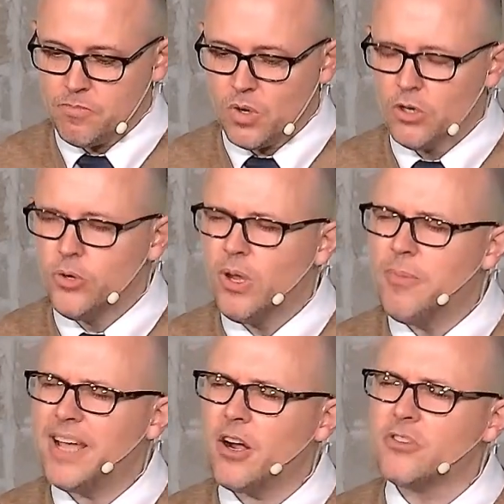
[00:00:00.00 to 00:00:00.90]
Or do we
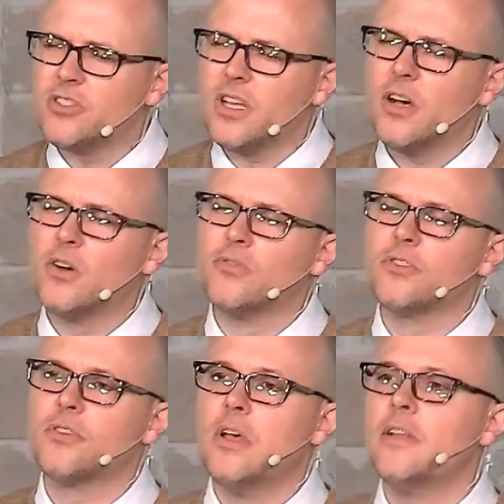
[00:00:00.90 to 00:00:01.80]
make
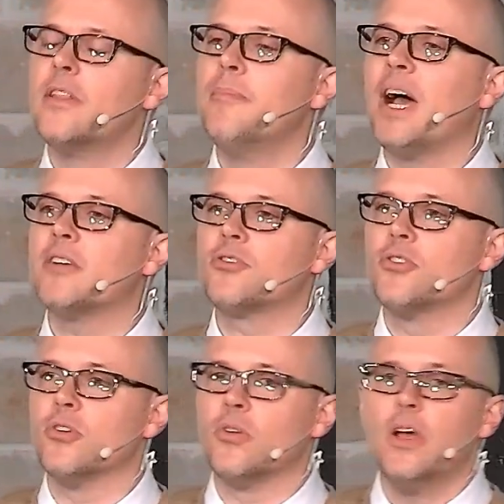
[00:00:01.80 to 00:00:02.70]
ourselves the
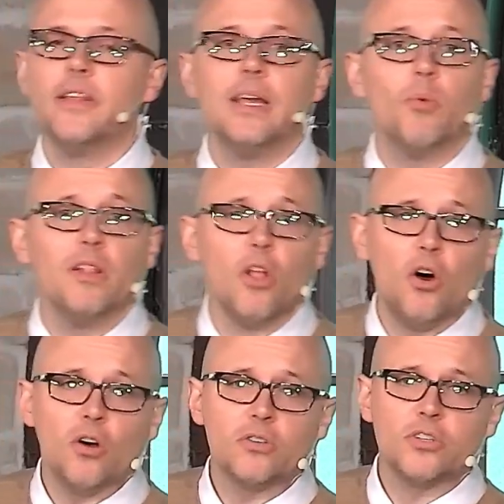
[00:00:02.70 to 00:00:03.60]
master that we
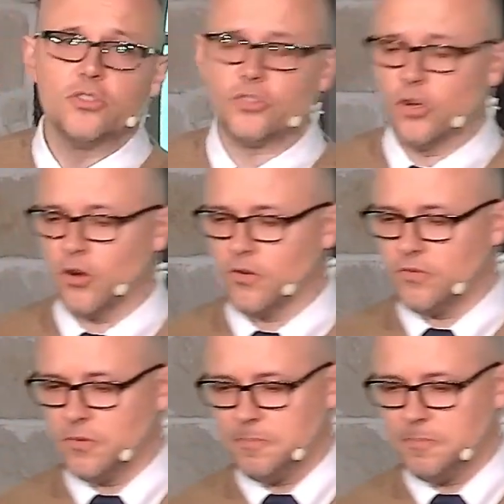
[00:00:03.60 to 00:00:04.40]
long to serve?